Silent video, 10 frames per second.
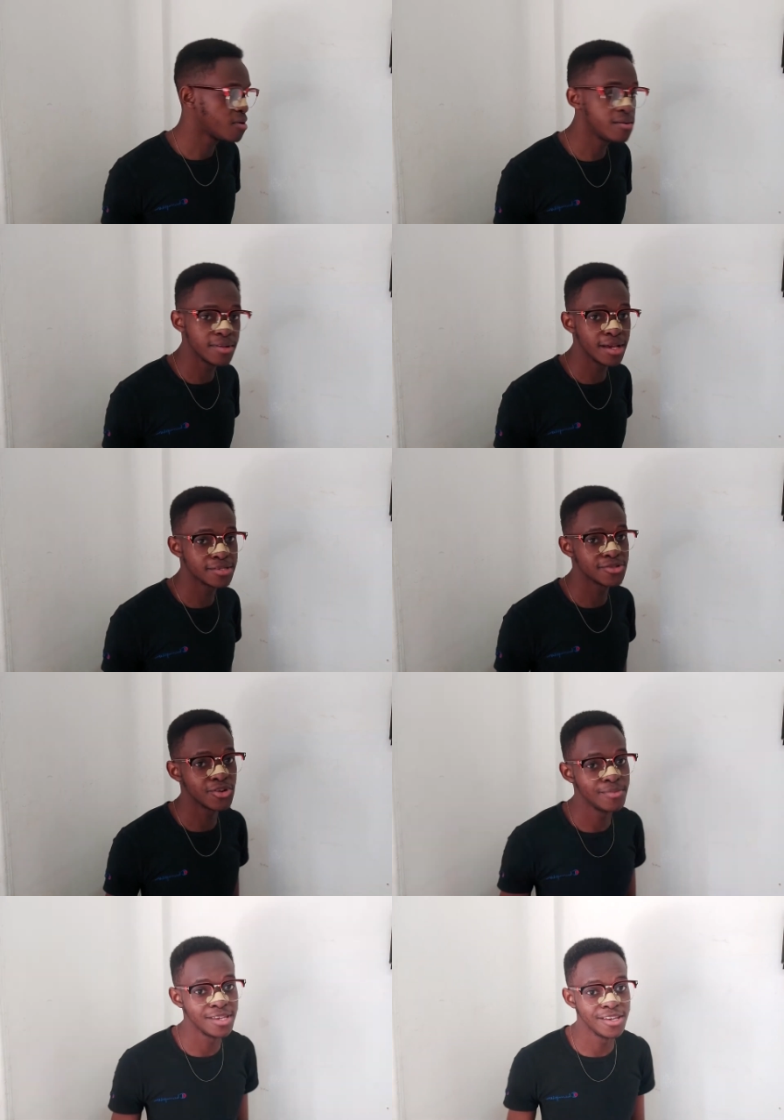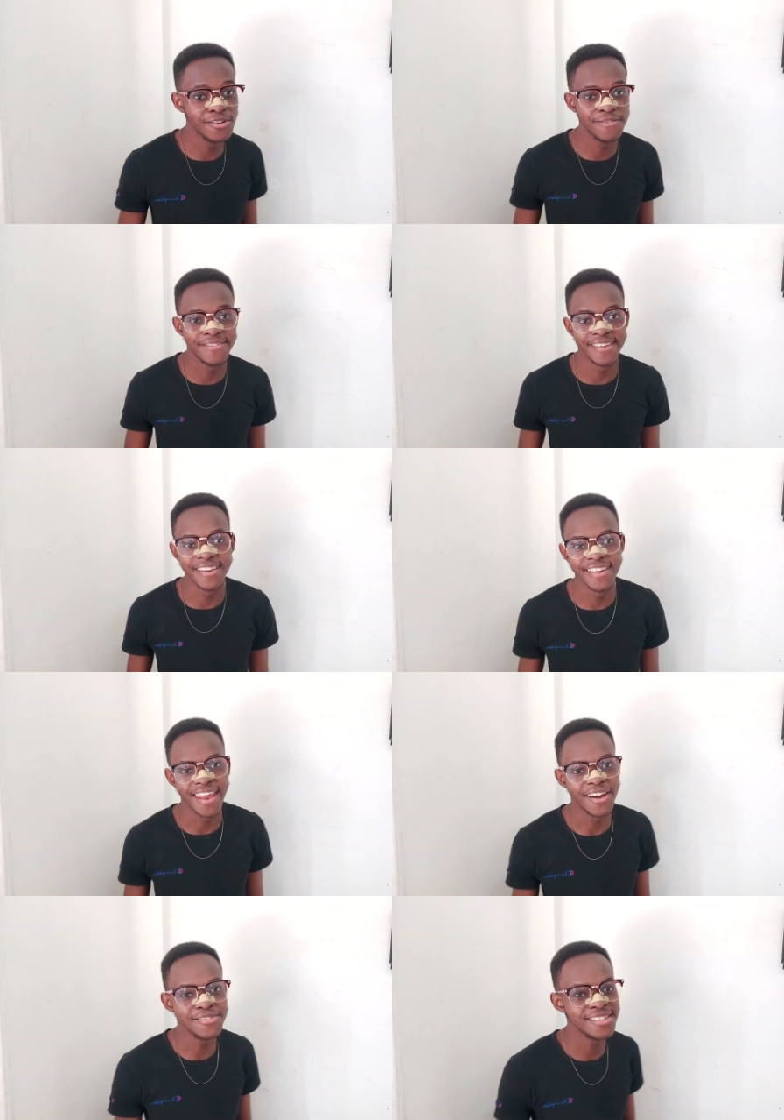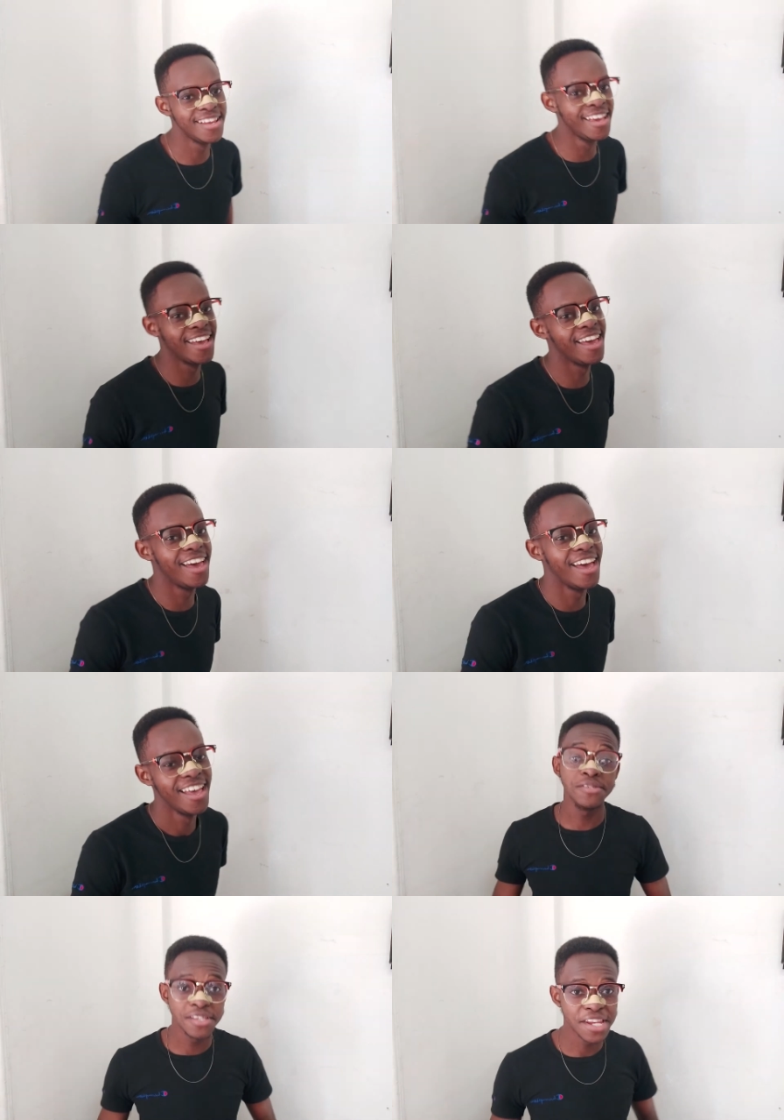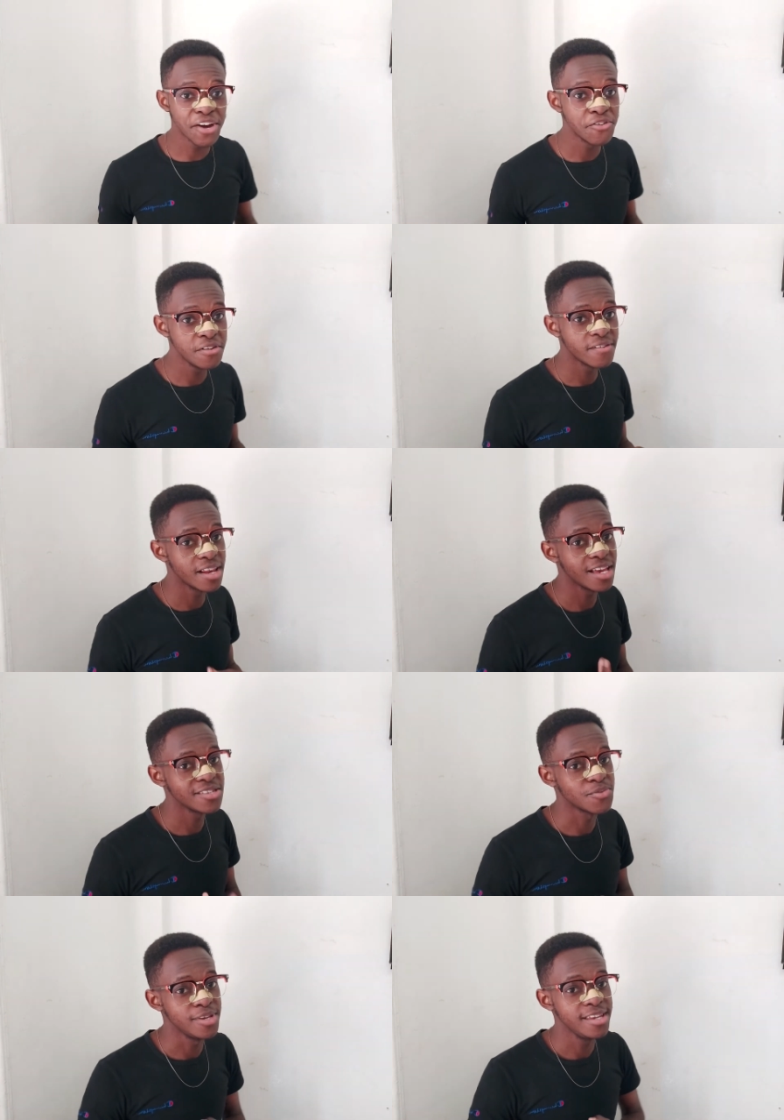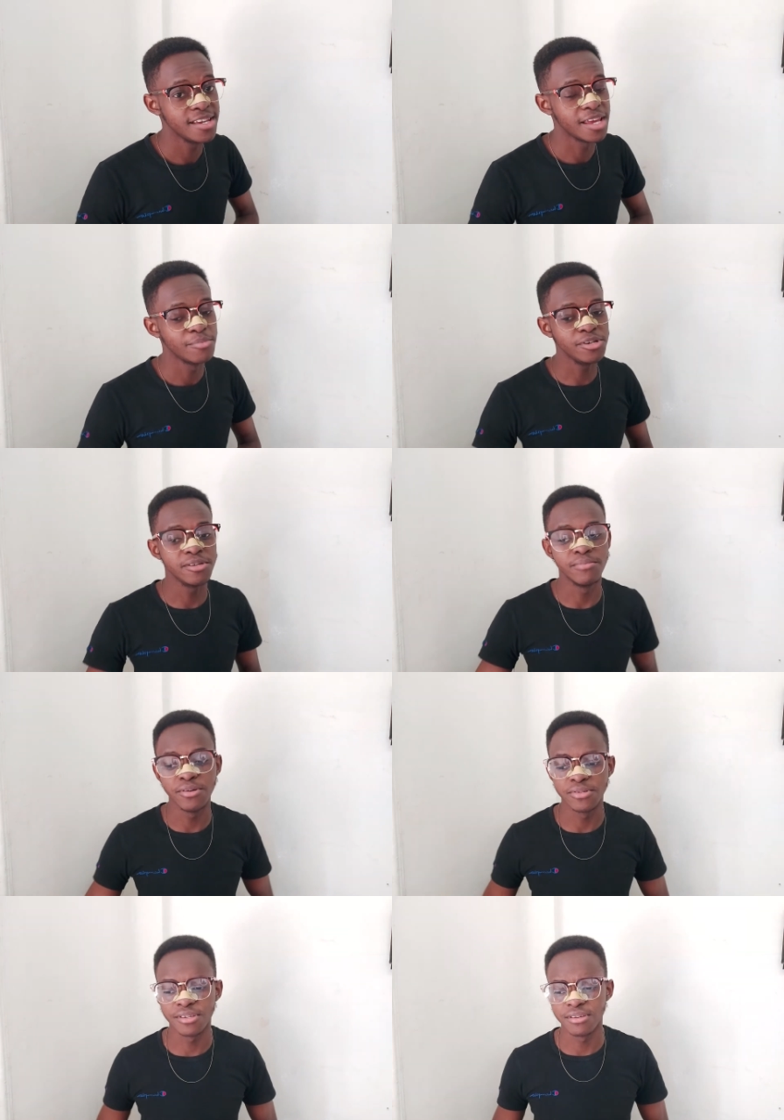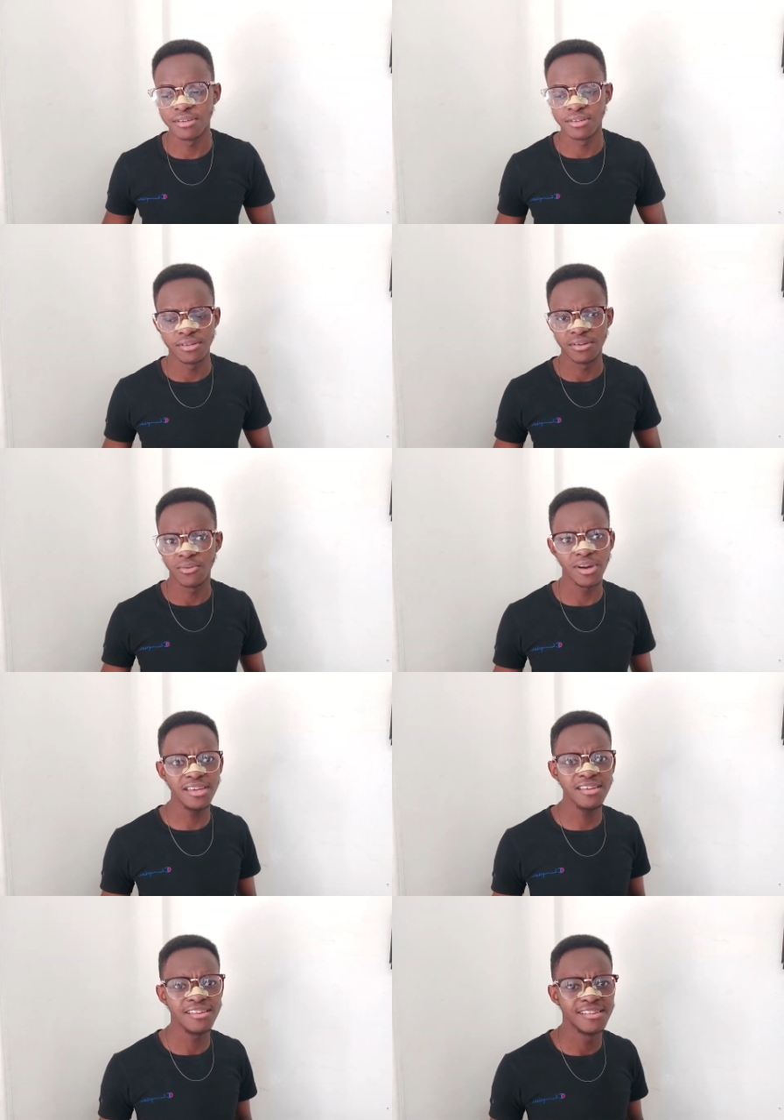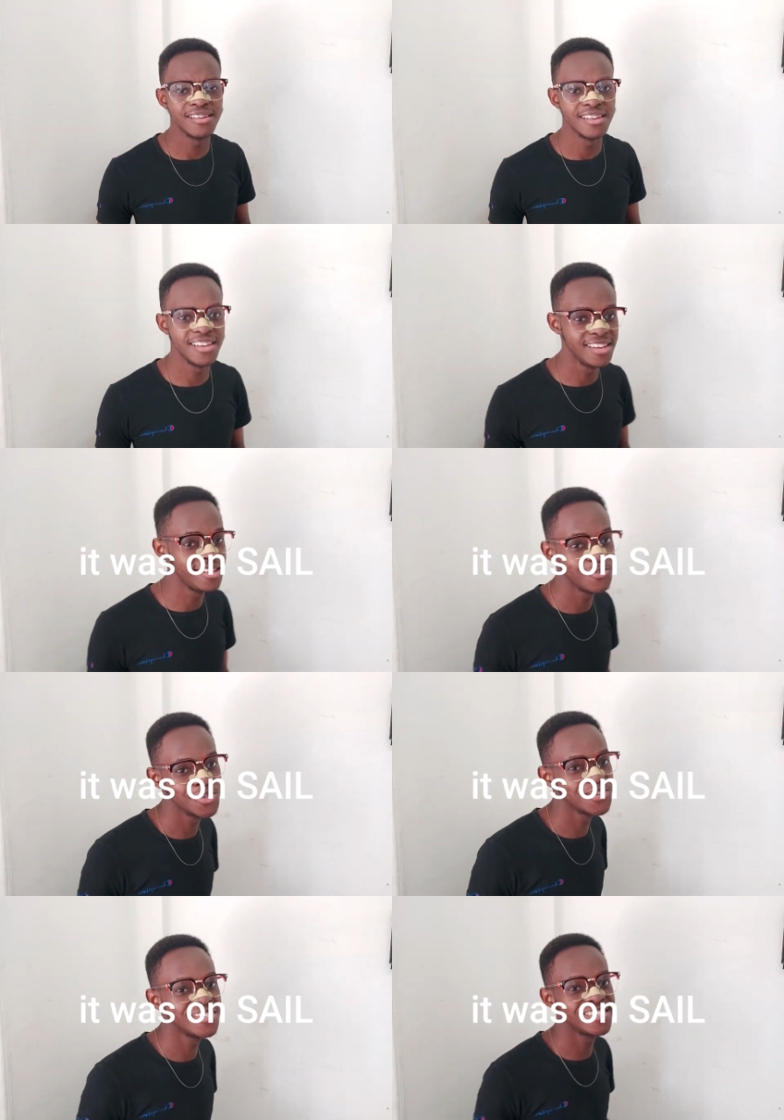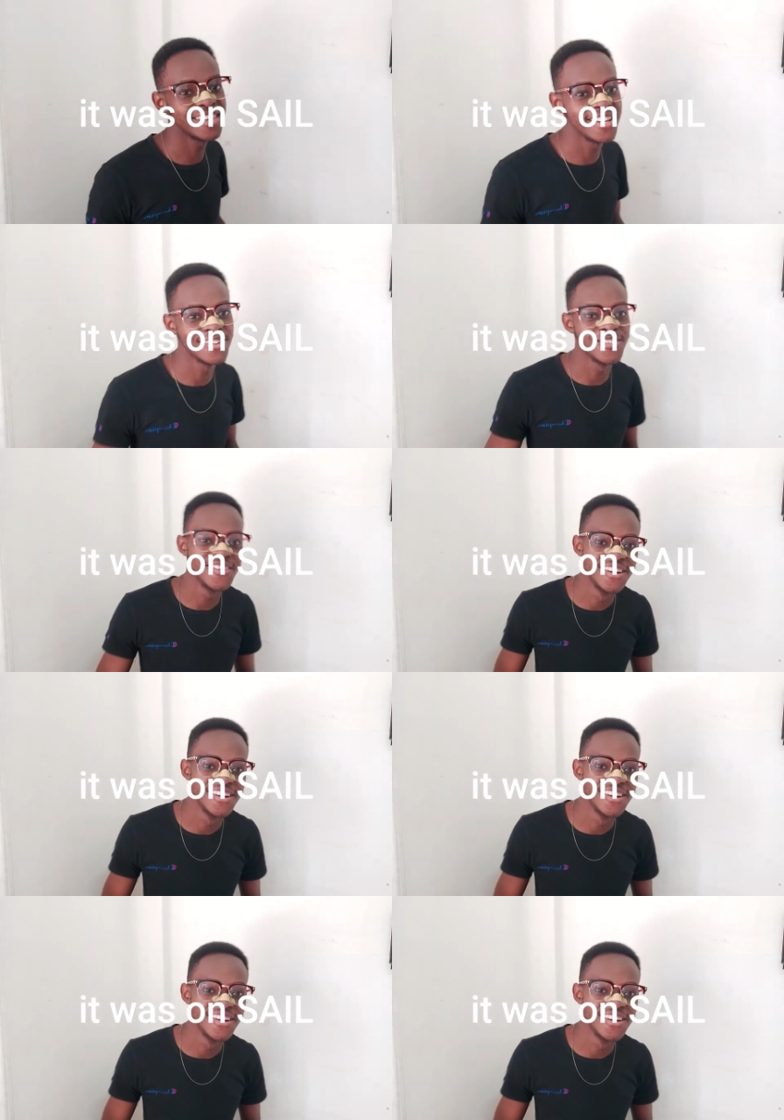I'll probably ask Tommy, he'll figure it out. I went to the Nile River last week and I bought a boat. Why? It was on sale.